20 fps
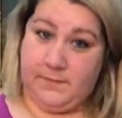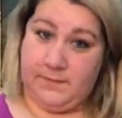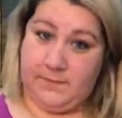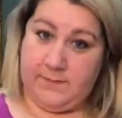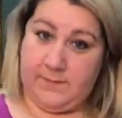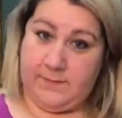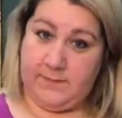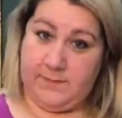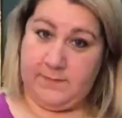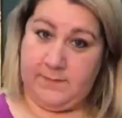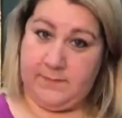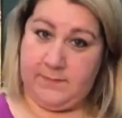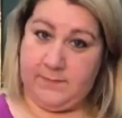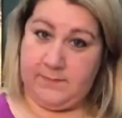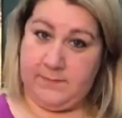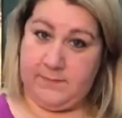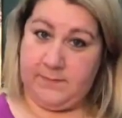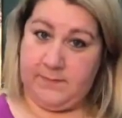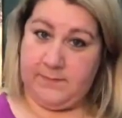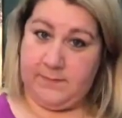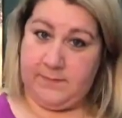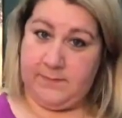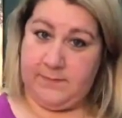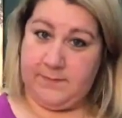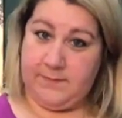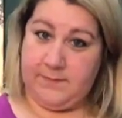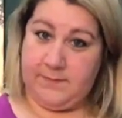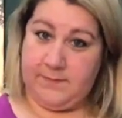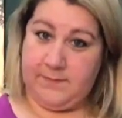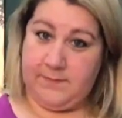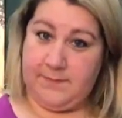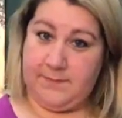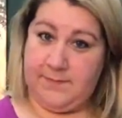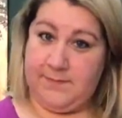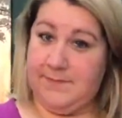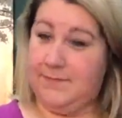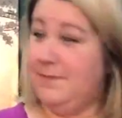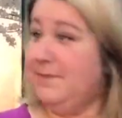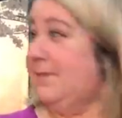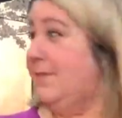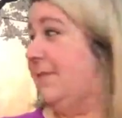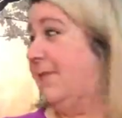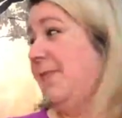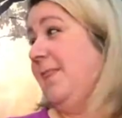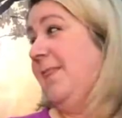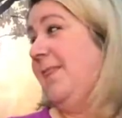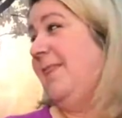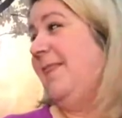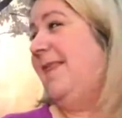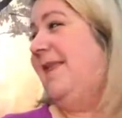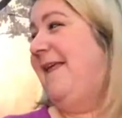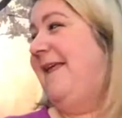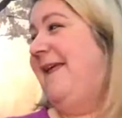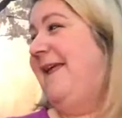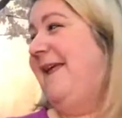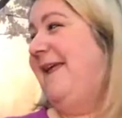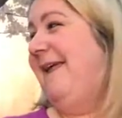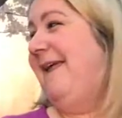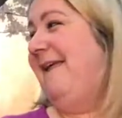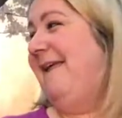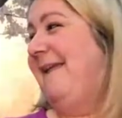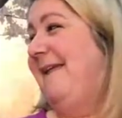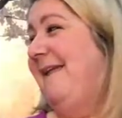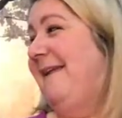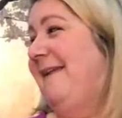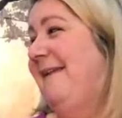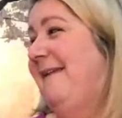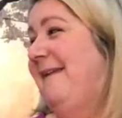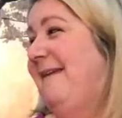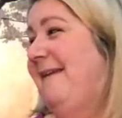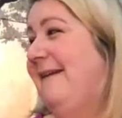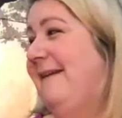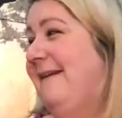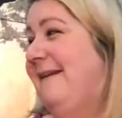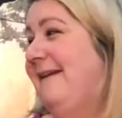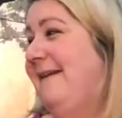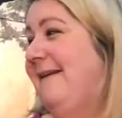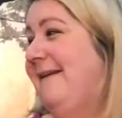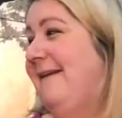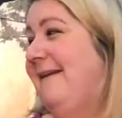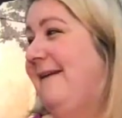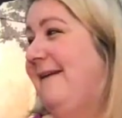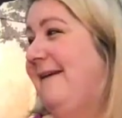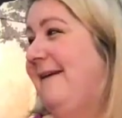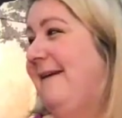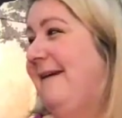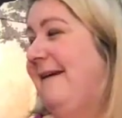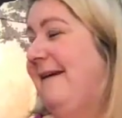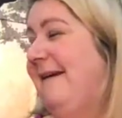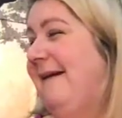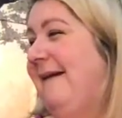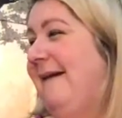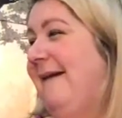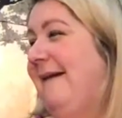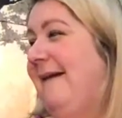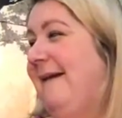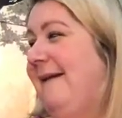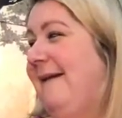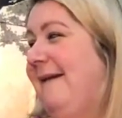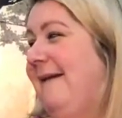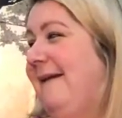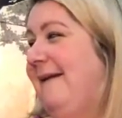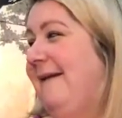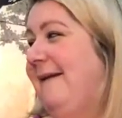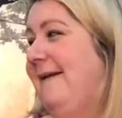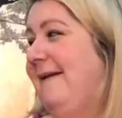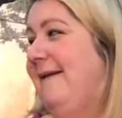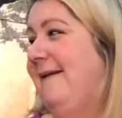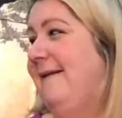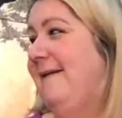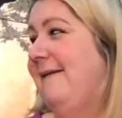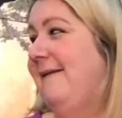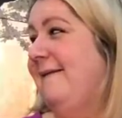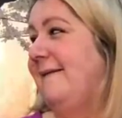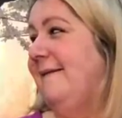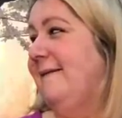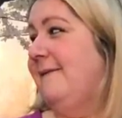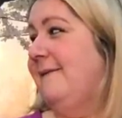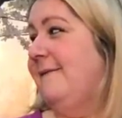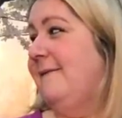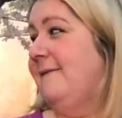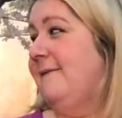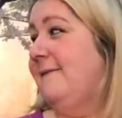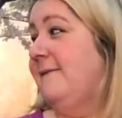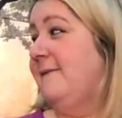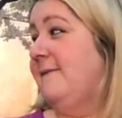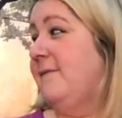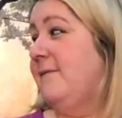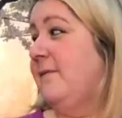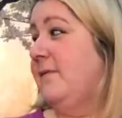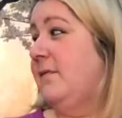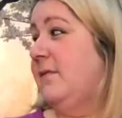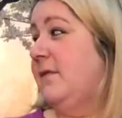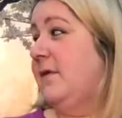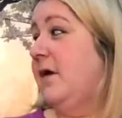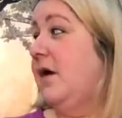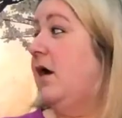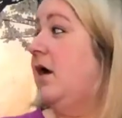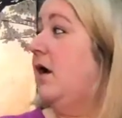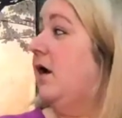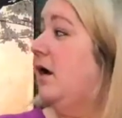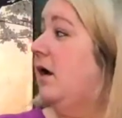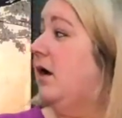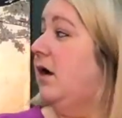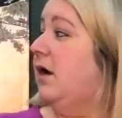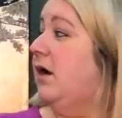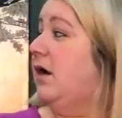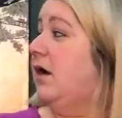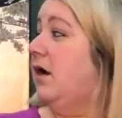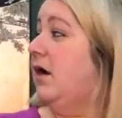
This person isn't speaking.